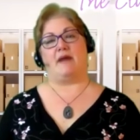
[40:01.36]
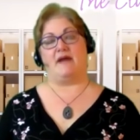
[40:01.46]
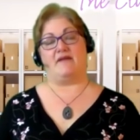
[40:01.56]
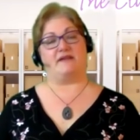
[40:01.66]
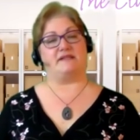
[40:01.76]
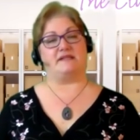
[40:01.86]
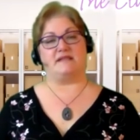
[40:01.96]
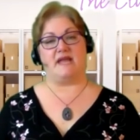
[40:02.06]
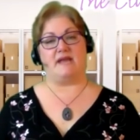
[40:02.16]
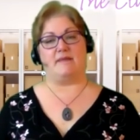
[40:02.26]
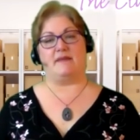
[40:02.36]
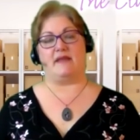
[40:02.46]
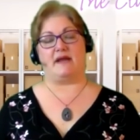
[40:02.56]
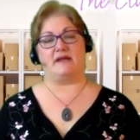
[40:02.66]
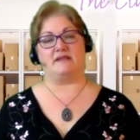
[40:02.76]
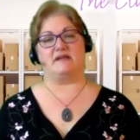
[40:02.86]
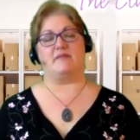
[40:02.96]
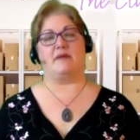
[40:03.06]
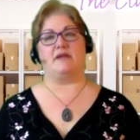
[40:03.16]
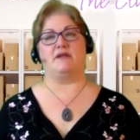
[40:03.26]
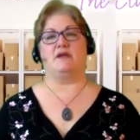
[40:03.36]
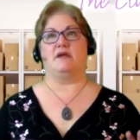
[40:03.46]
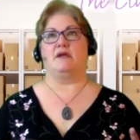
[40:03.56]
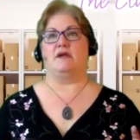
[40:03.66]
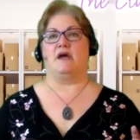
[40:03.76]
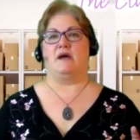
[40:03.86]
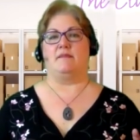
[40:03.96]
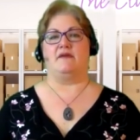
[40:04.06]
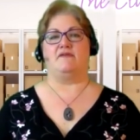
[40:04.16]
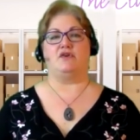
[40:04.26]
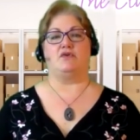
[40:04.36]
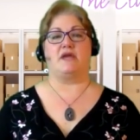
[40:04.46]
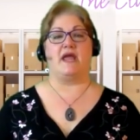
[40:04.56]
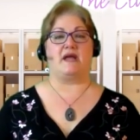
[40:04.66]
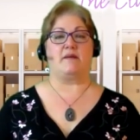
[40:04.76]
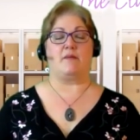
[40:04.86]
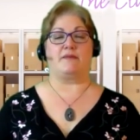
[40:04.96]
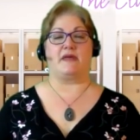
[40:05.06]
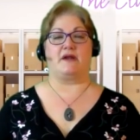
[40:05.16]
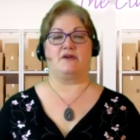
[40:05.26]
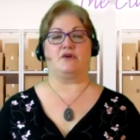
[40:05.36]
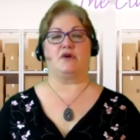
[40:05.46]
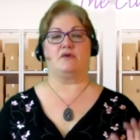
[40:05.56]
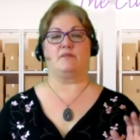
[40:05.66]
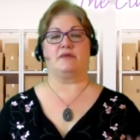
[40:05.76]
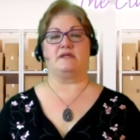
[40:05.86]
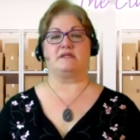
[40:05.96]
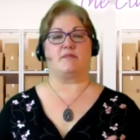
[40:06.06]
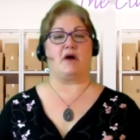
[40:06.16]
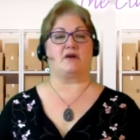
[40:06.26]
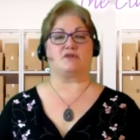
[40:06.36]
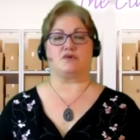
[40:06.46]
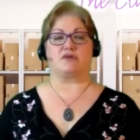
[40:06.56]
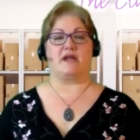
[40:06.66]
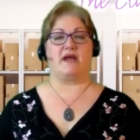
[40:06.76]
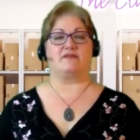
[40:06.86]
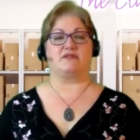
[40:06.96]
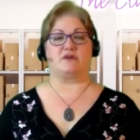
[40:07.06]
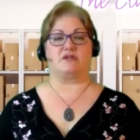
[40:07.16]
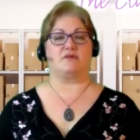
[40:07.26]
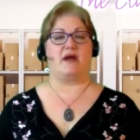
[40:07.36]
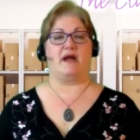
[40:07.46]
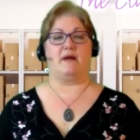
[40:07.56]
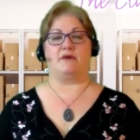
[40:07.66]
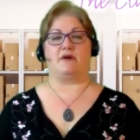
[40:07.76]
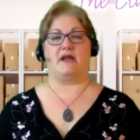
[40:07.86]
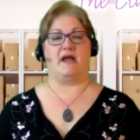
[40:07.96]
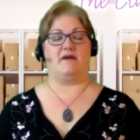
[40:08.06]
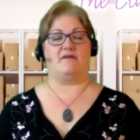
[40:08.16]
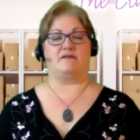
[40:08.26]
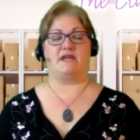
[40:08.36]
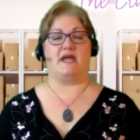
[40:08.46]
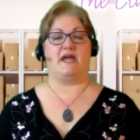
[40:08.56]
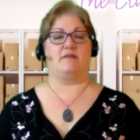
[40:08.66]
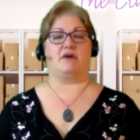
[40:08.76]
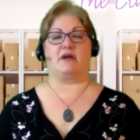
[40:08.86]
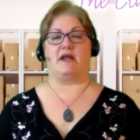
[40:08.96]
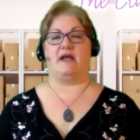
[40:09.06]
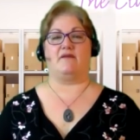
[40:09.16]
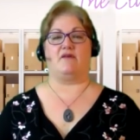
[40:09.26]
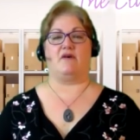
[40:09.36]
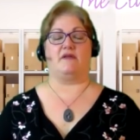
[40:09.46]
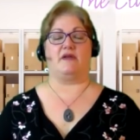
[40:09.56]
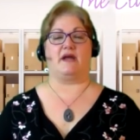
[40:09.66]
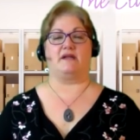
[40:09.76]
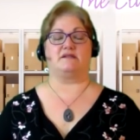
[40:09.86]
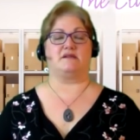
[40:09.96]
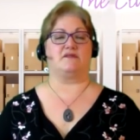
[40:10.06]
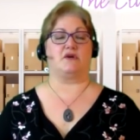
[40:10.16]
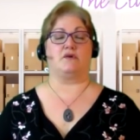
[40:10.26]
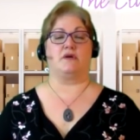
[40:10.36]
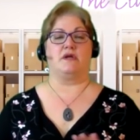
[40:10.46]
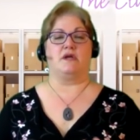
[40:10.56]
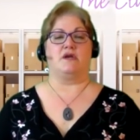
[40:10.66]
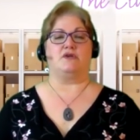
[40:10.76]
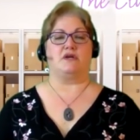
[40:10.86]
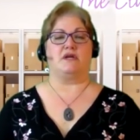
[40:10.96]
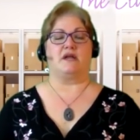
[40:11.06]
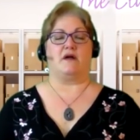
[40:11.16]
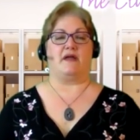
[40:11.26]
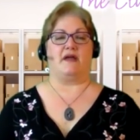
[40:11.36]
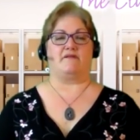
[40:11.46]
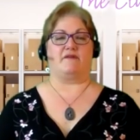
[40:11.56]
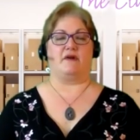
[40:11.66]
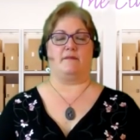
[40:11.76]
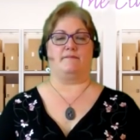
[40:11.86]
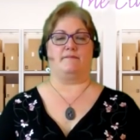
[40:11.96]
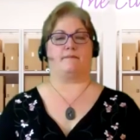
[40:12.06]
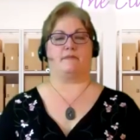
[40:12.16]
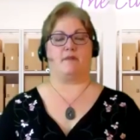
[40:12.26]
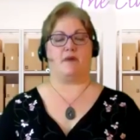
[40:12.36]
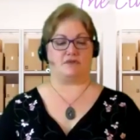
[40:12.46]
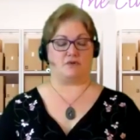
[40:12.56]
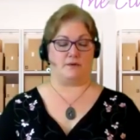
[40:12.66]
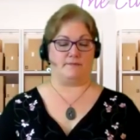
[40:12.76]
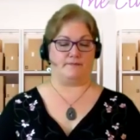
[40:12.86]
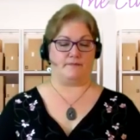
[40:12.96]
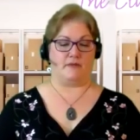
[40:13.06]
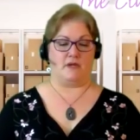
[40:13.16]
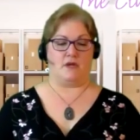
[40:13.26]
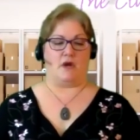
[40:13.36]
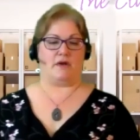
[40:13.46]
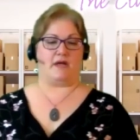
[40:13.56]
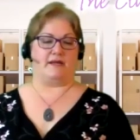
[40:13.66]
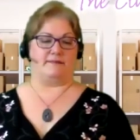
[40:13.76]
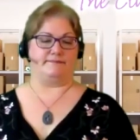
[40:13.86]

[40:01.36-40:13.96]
have excess tape and that kind of stuff, but if you can't come up with that on your own, please, the box store is going to have stretch wrap, they're going to have tape, they're going to have all that kind of stuff. So you can get all that from the box store. Okay,